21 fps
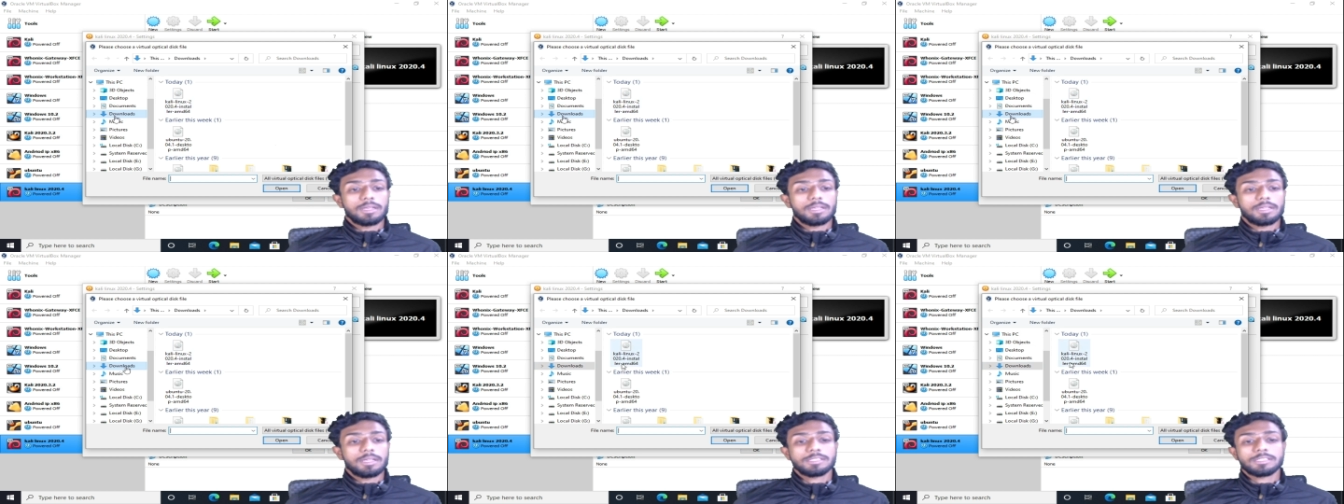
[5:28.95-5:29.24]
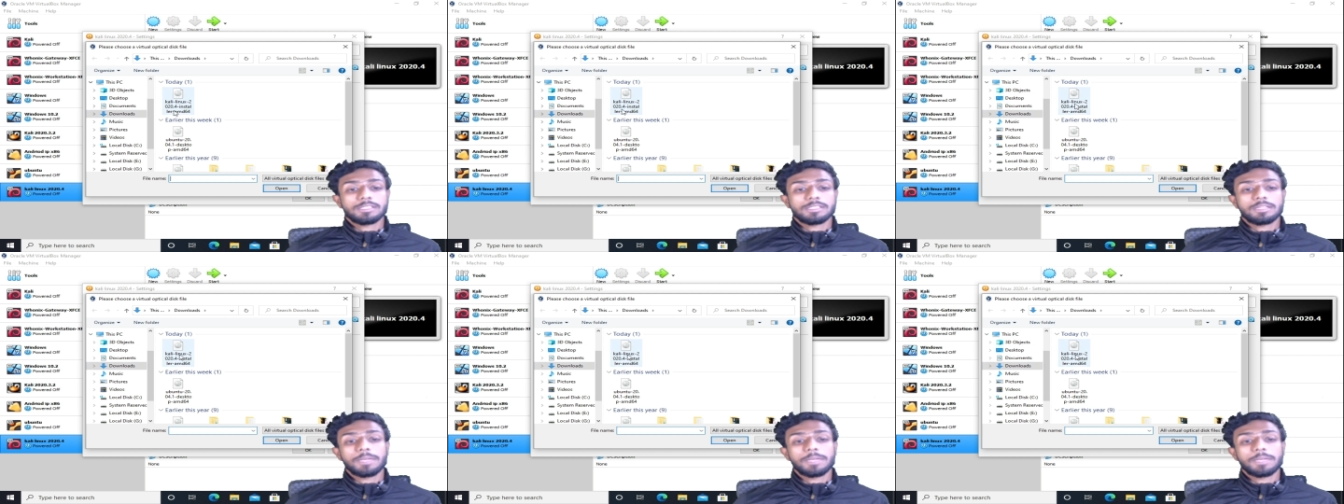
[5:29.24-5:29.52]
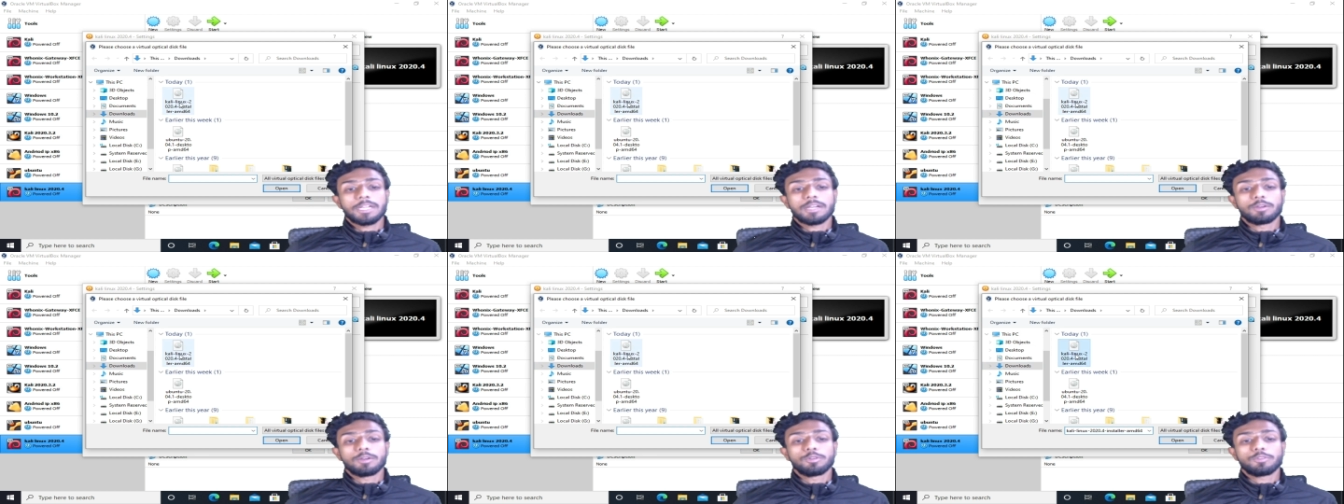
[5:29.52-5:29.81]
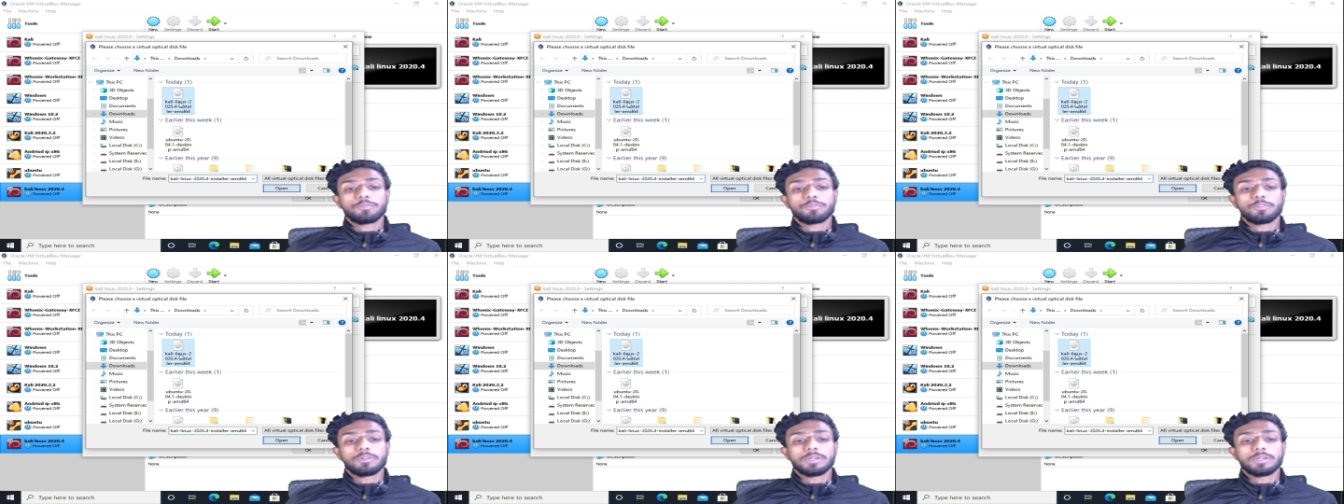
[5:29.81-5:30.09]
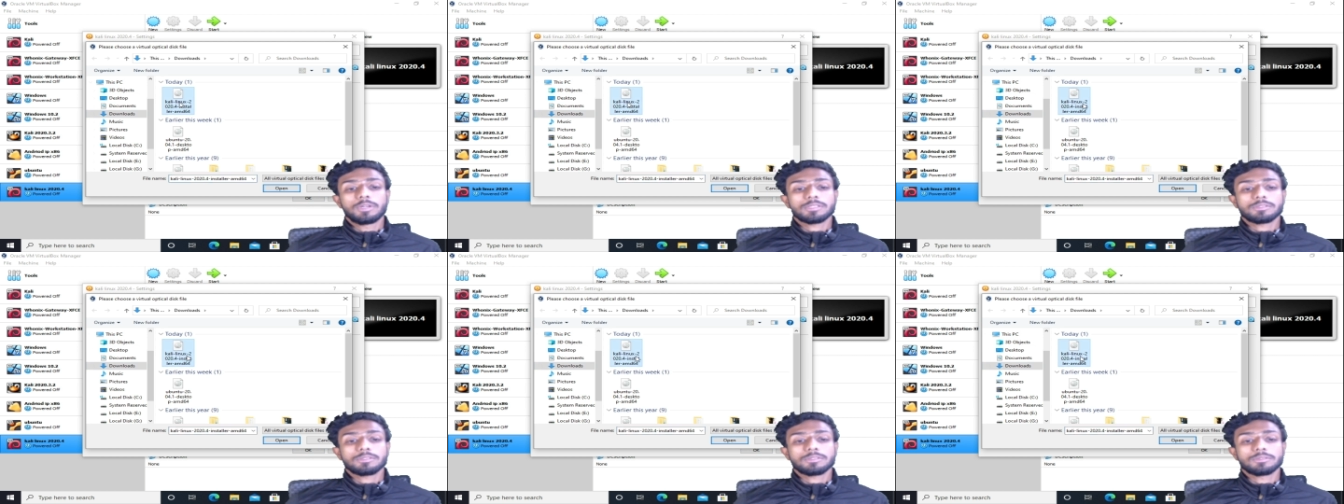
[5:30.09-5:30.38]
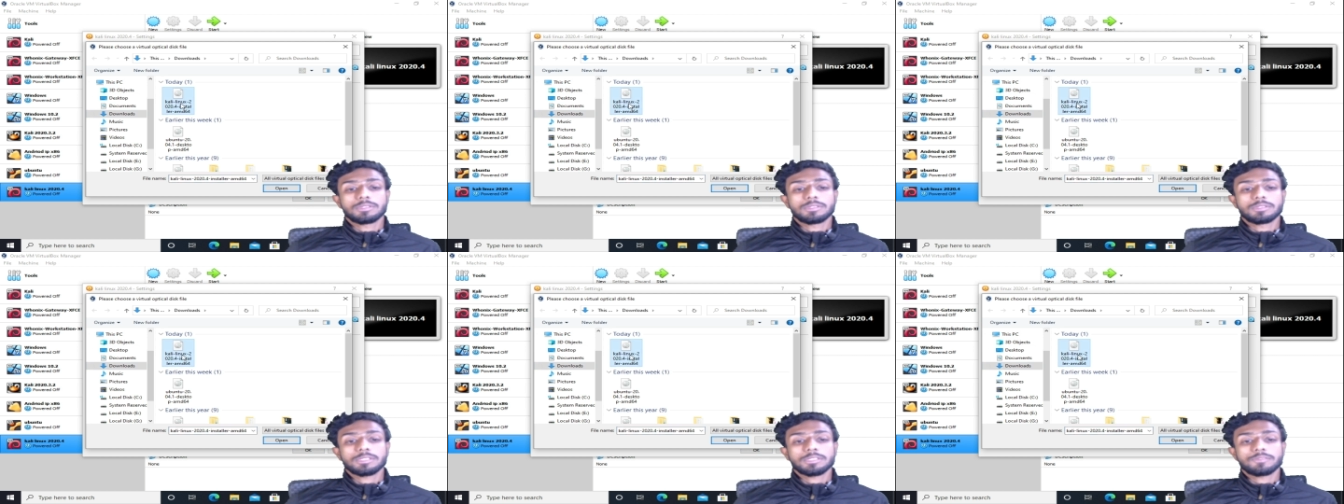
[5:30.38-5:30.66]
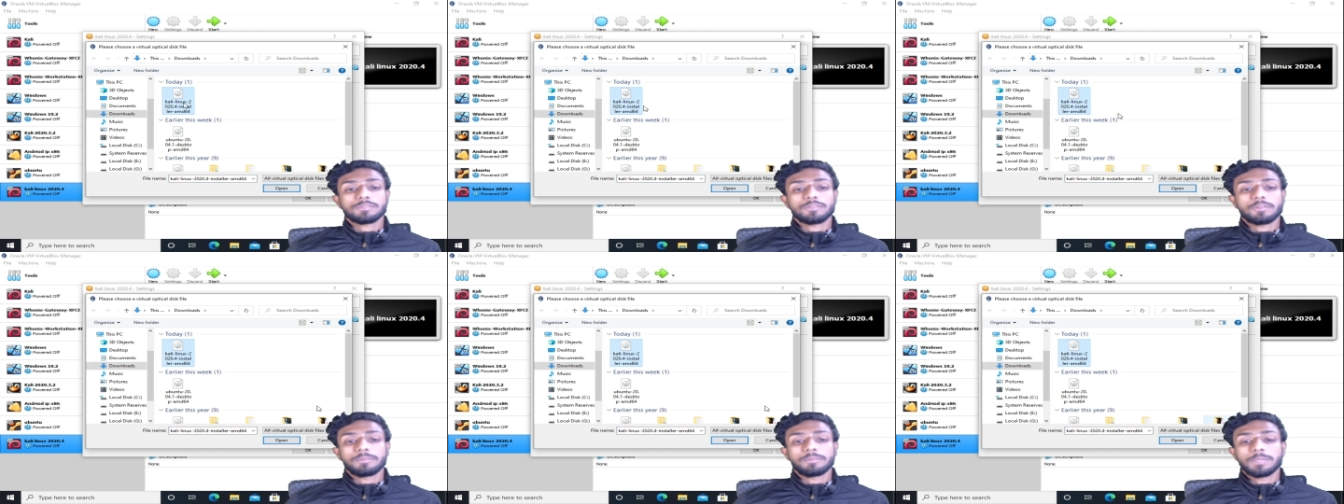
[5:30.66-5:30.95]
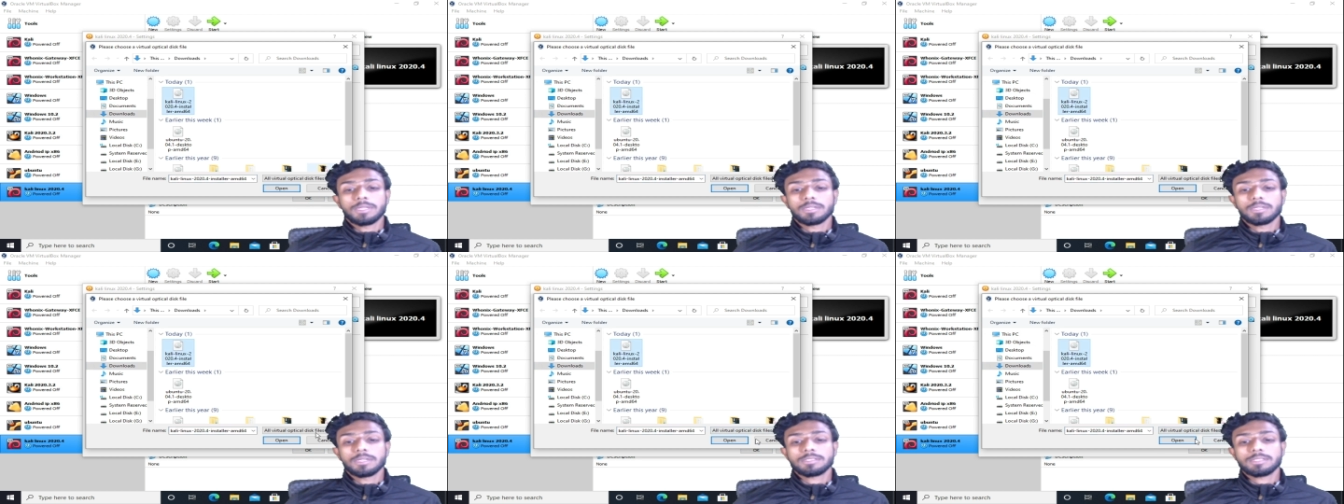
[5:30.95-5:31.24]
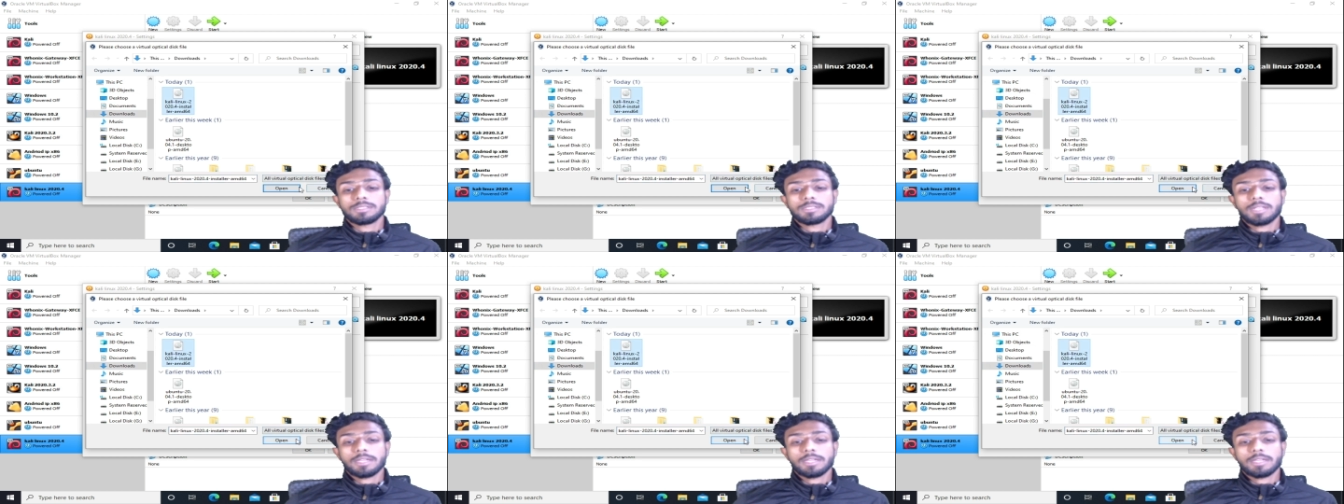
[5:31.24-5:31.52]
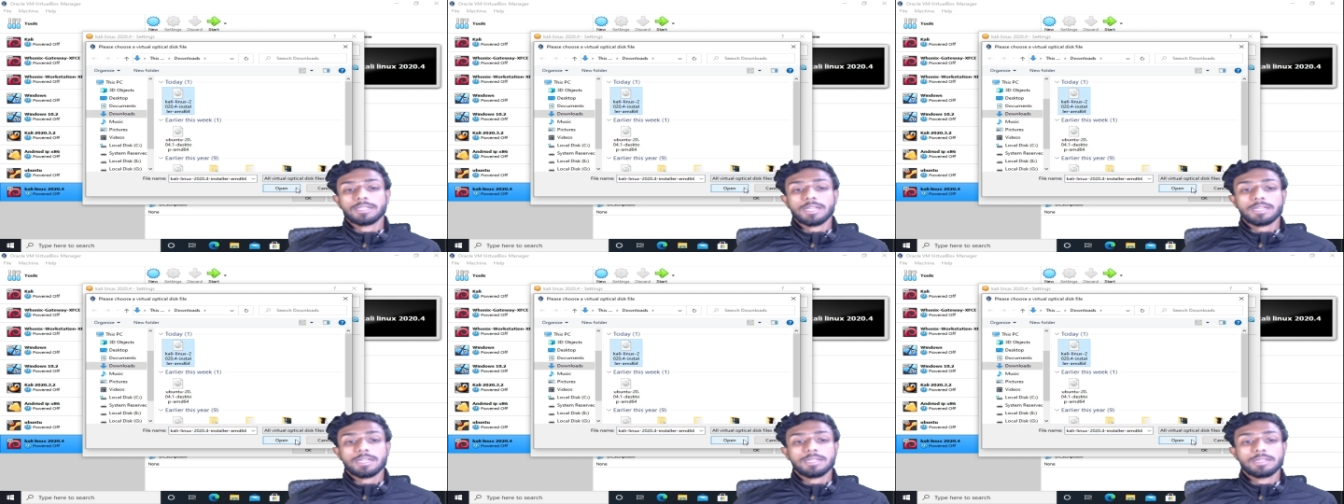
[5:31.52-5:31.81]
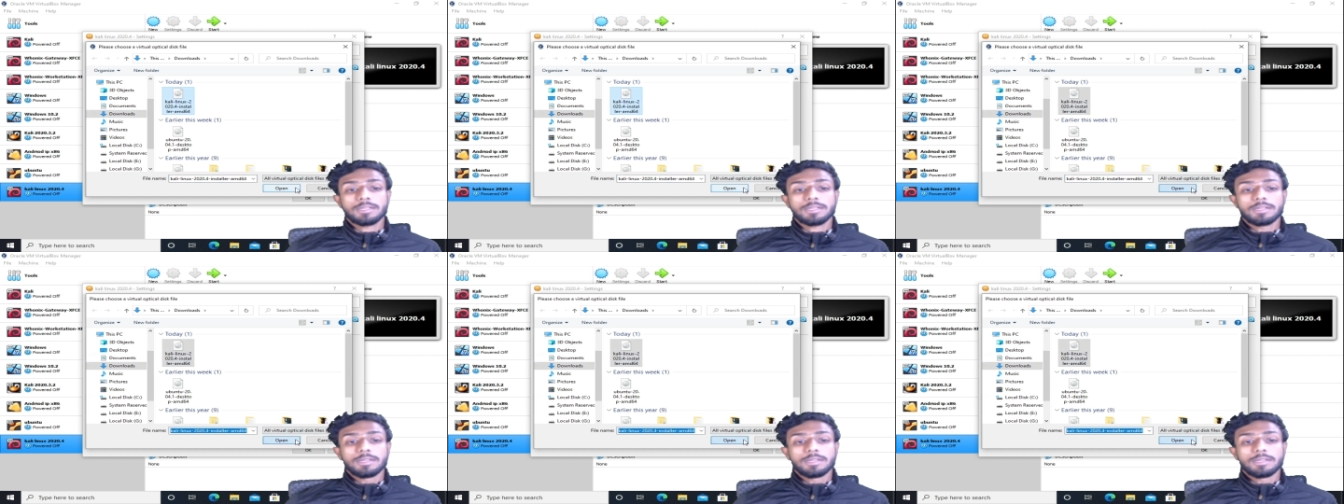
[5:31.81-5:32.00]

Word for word: it's in my download folder so just from here select it